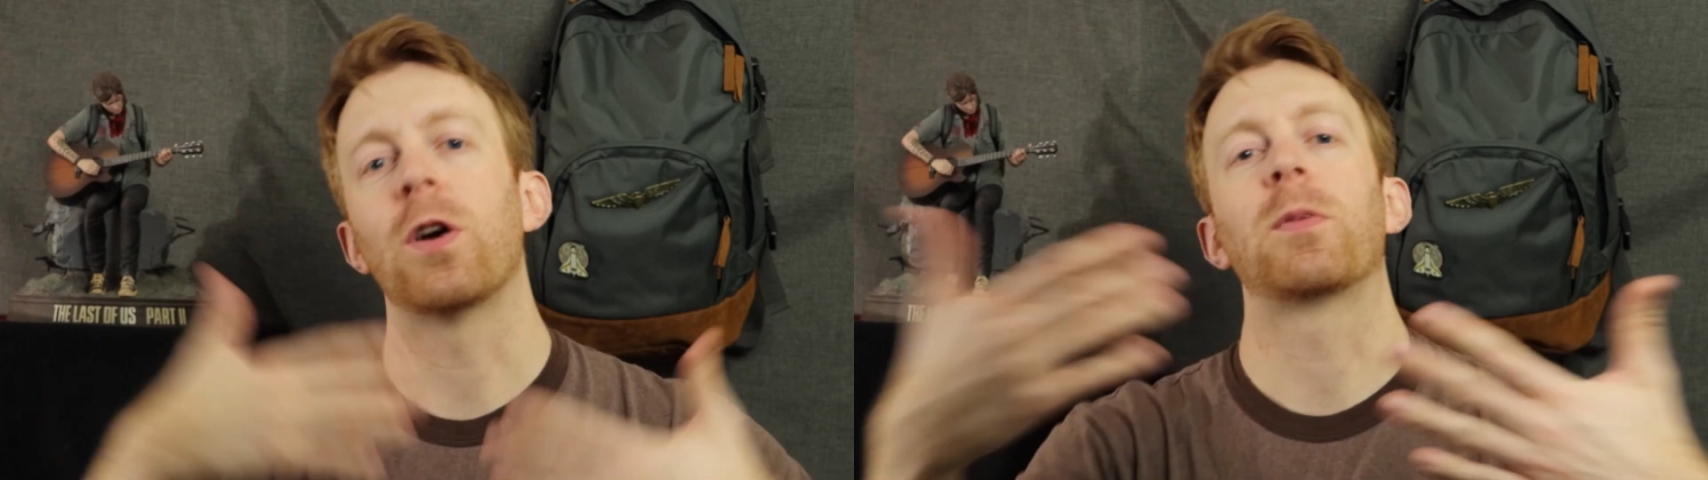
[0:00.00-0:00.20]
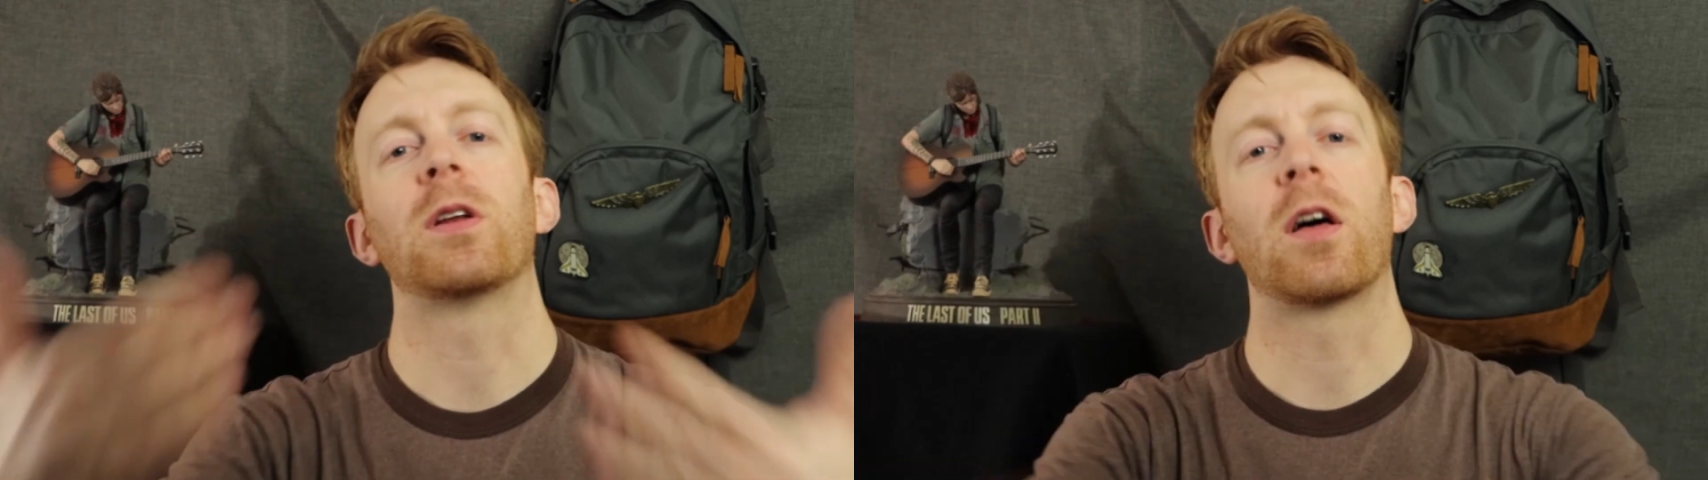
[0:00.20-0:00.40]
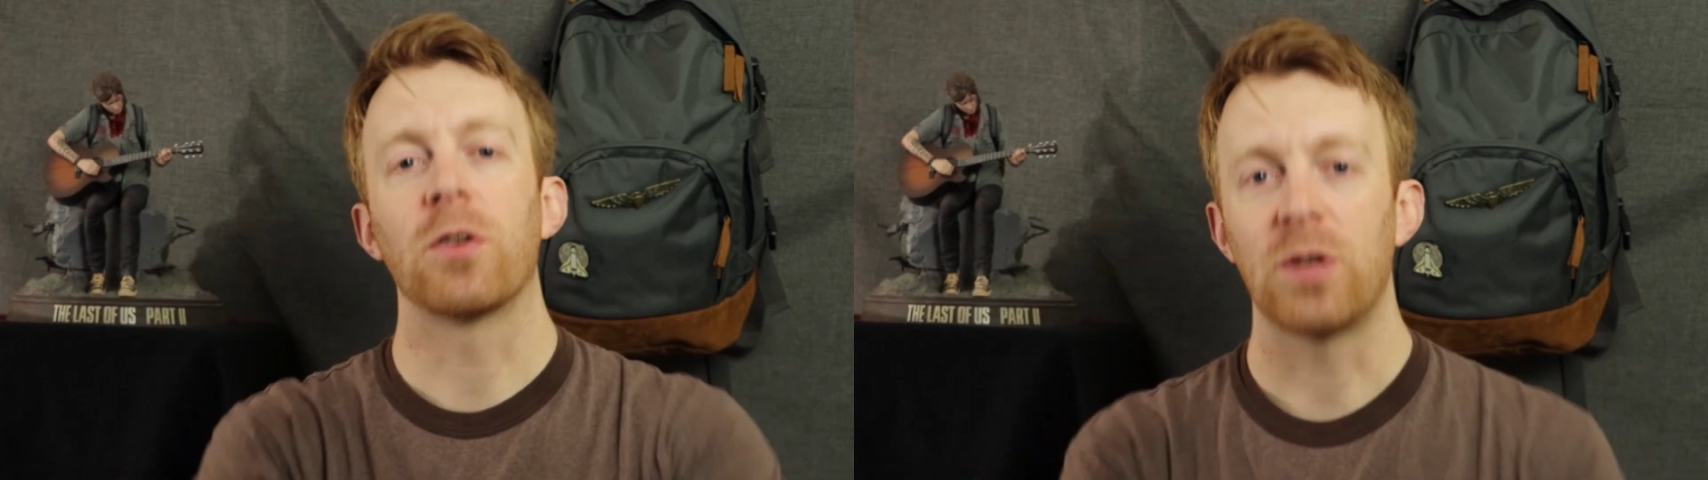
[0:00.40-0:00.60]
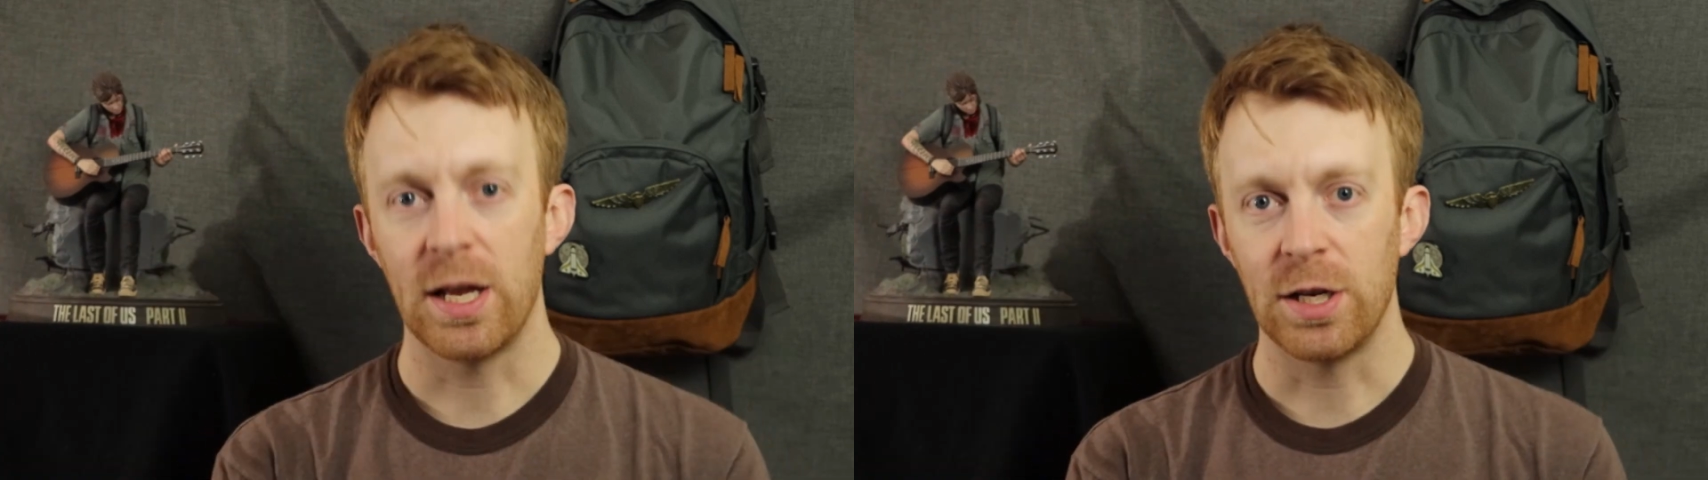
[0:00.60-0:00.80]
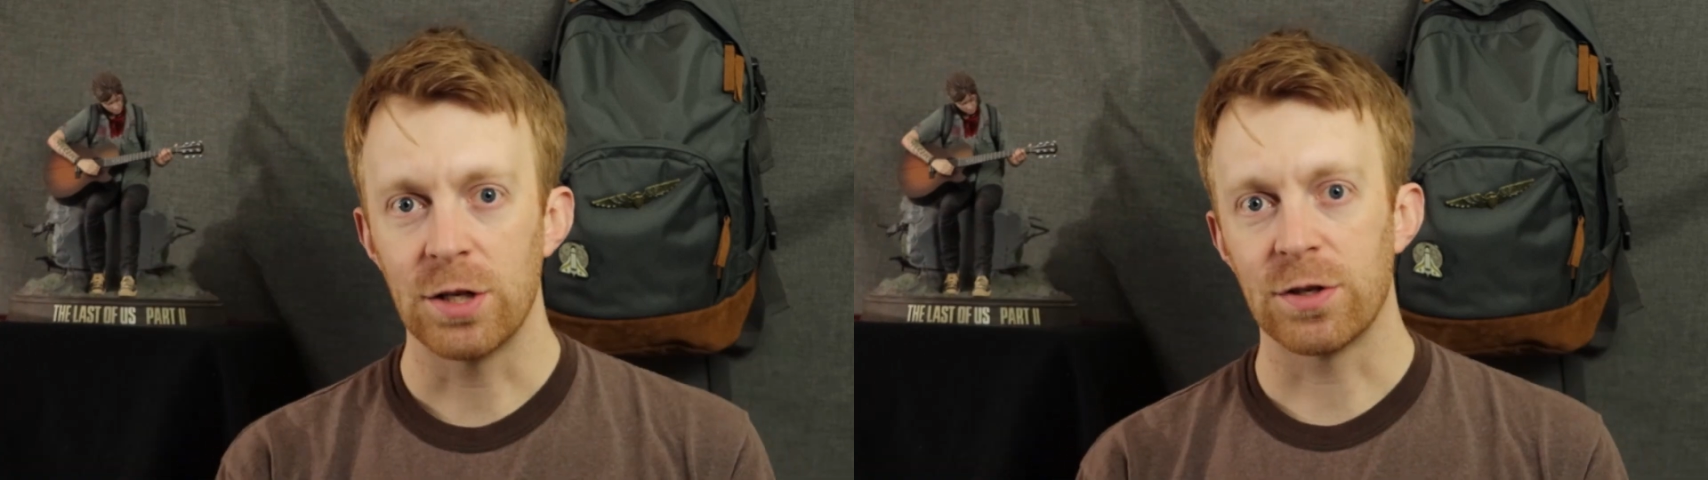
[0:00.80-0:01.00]
another 10
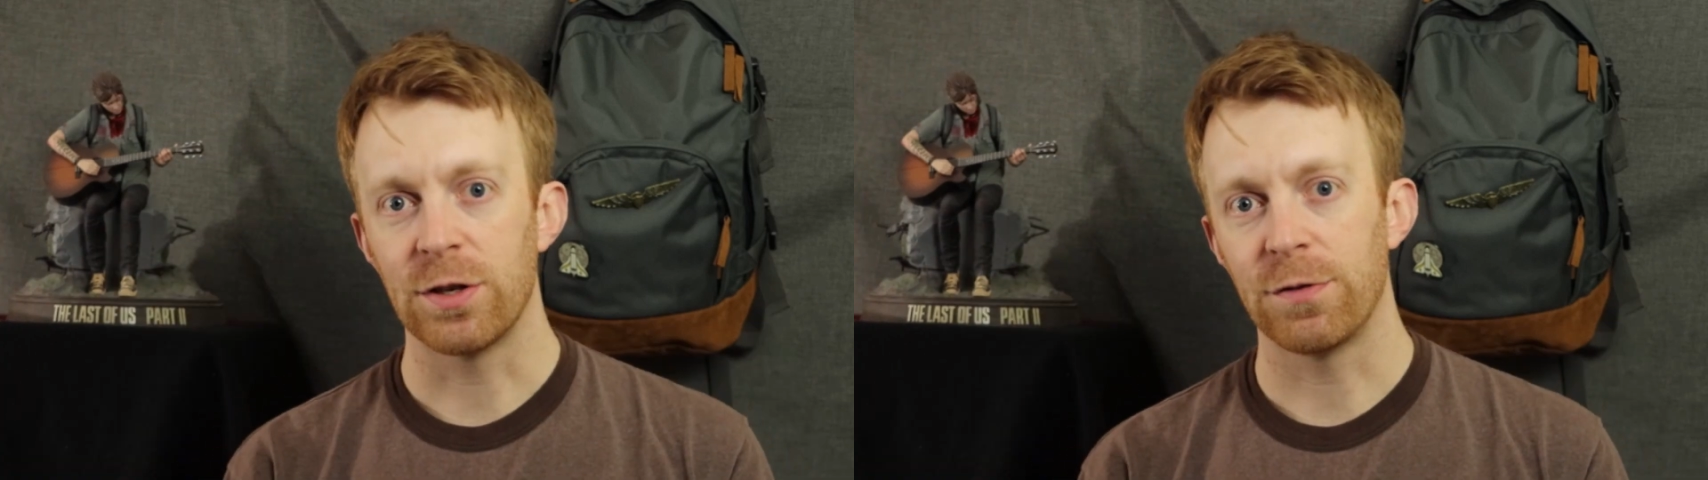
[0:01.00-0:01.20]
years into the